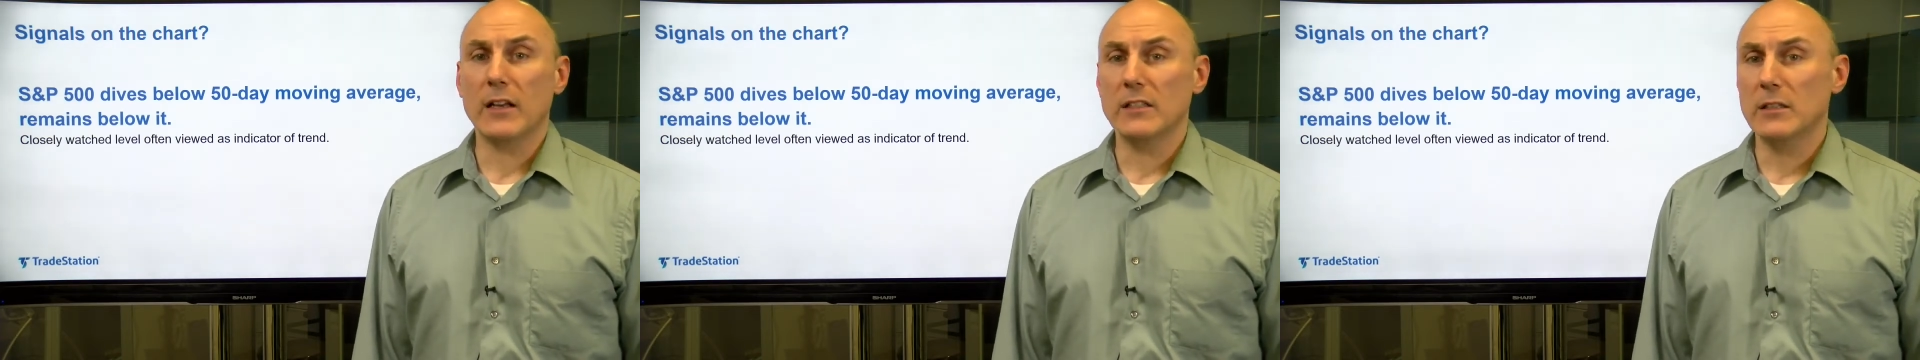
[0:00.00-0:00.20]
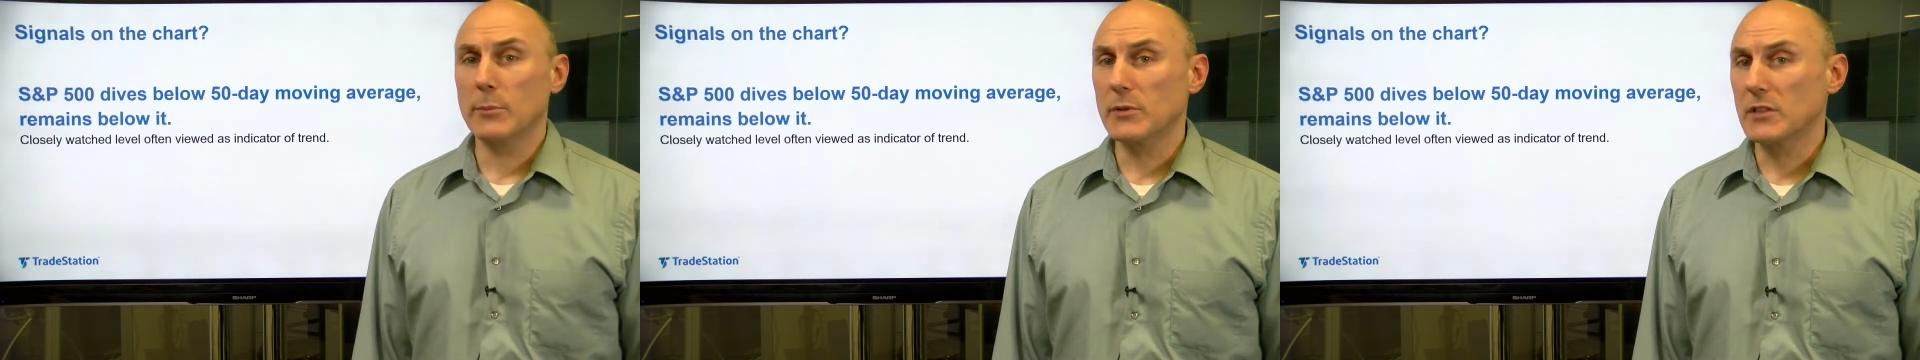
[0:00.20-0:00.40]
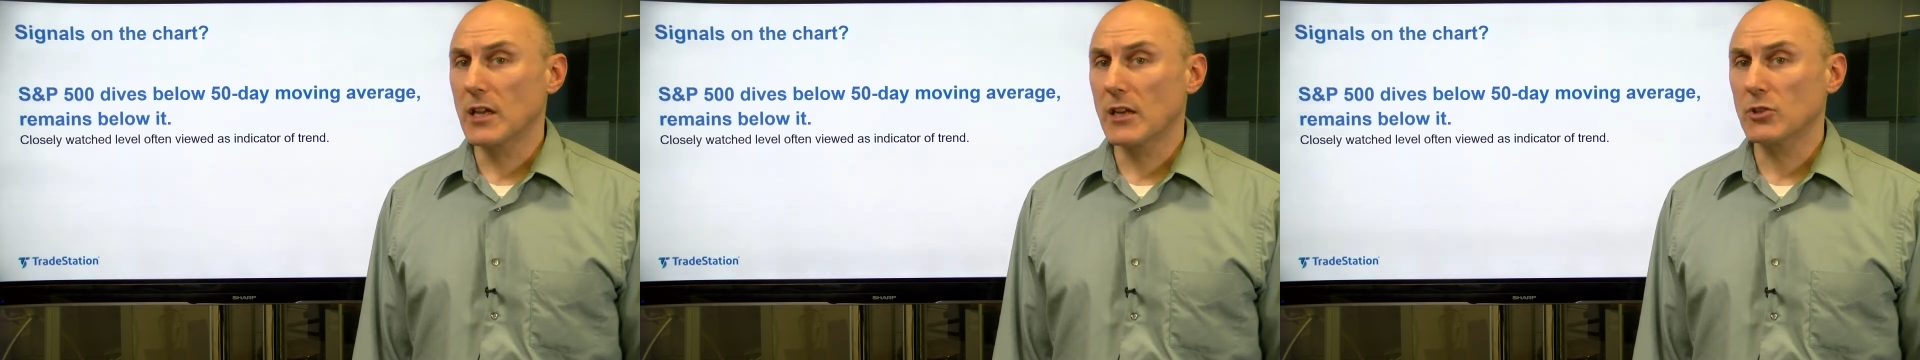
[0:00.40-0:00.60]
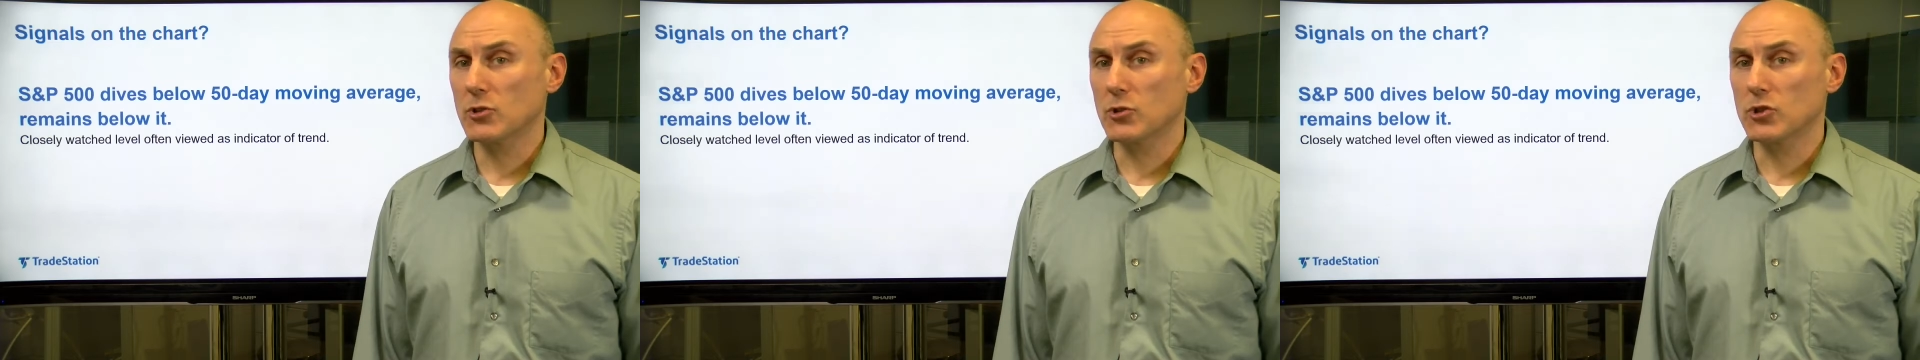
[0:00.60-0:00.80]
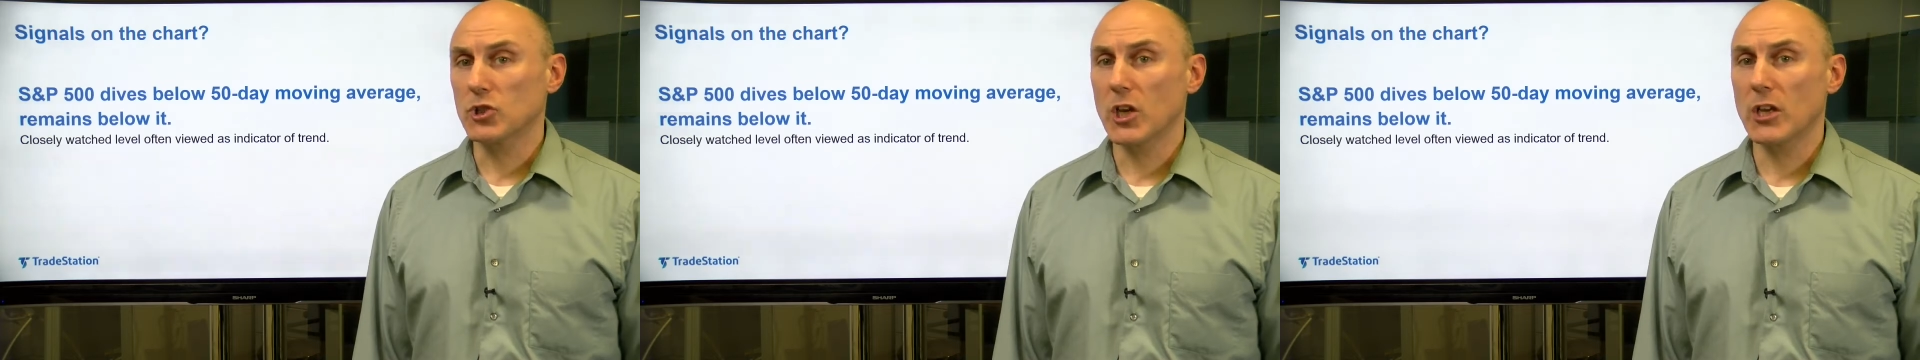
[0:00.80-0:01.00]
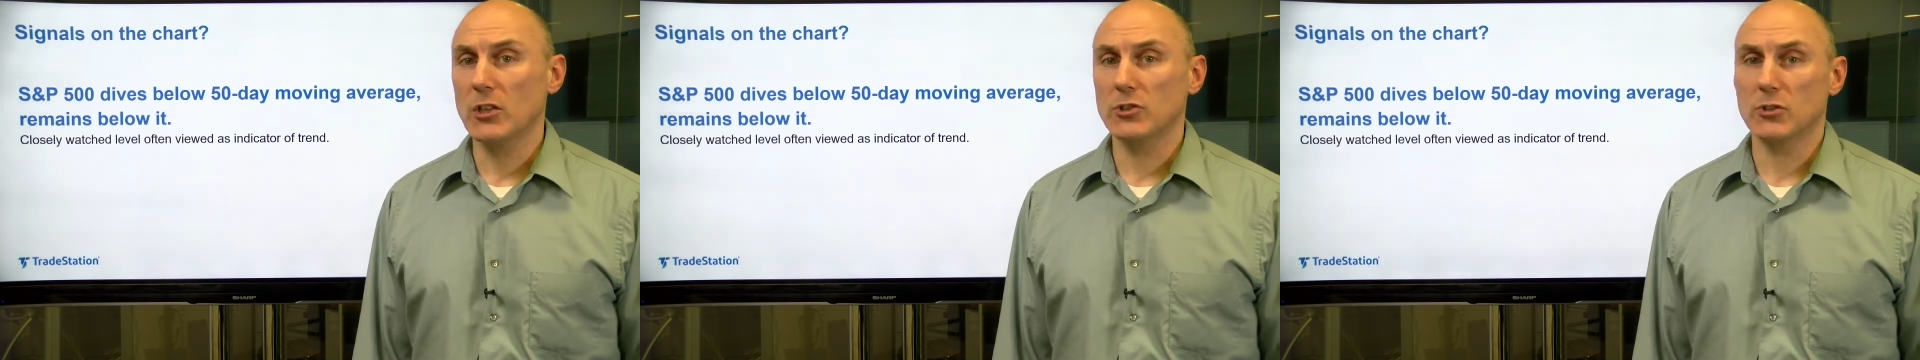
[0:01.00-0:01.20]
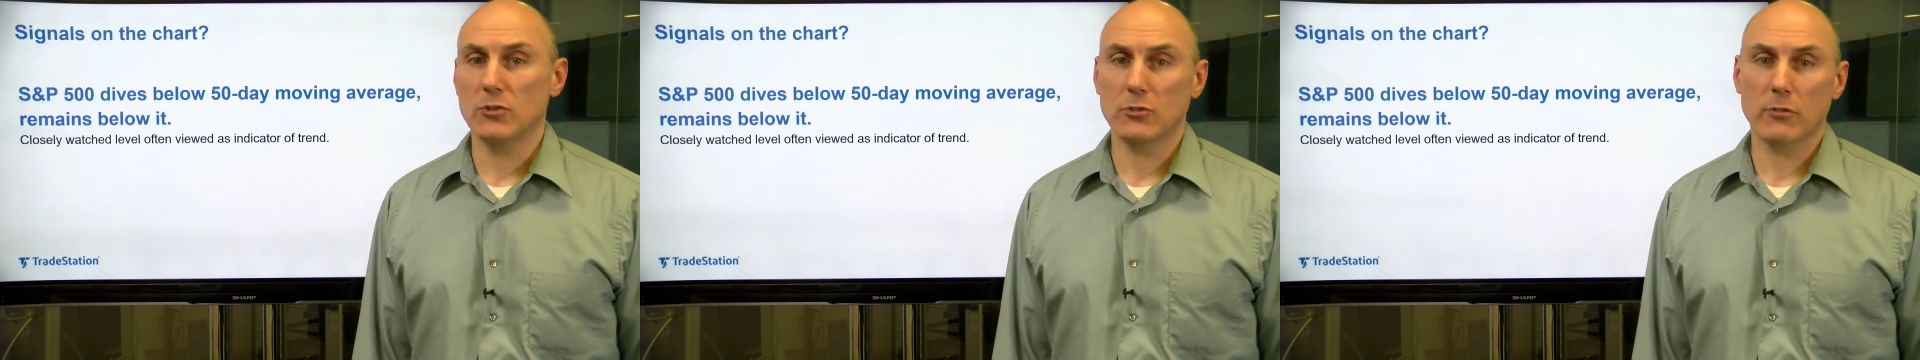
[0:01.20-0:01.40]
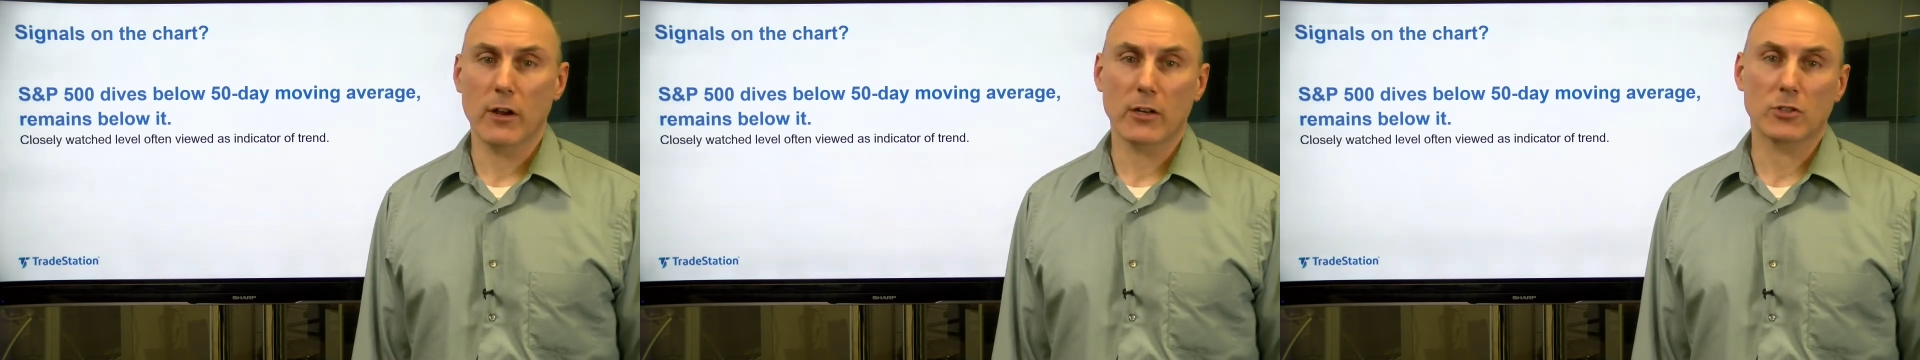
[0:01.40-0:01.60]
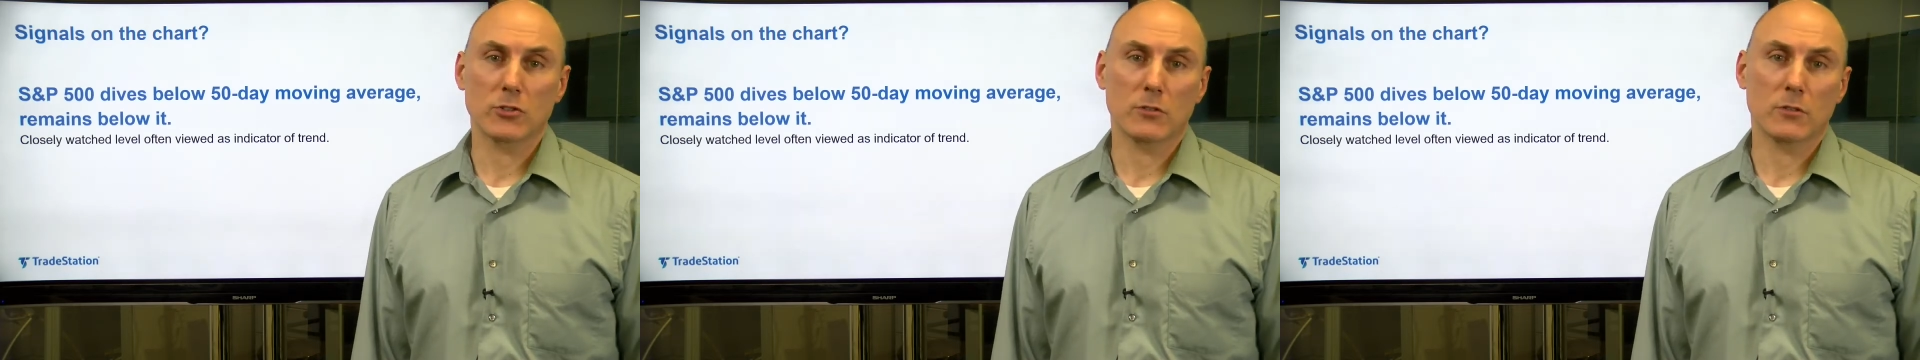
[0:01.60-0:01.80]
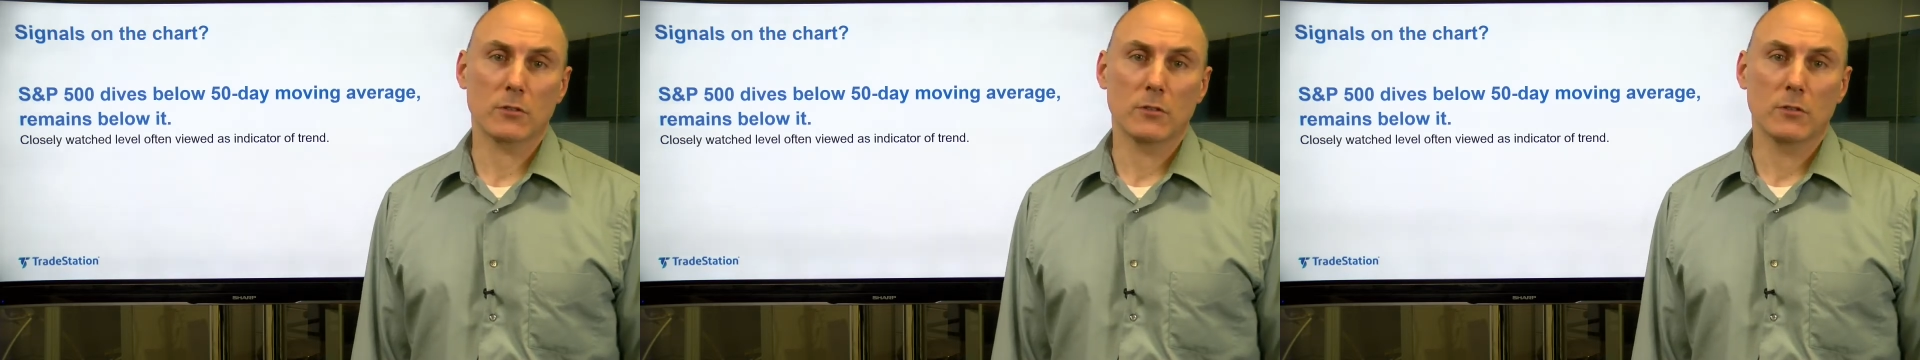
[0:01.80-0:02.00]
as a potential change in
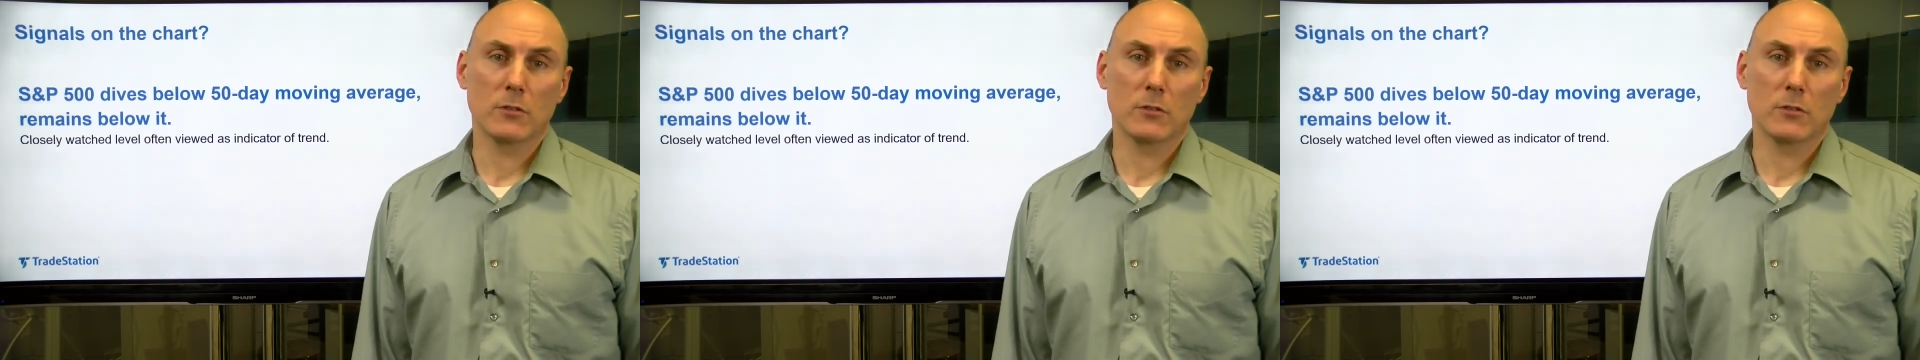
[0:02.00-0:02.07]
direction.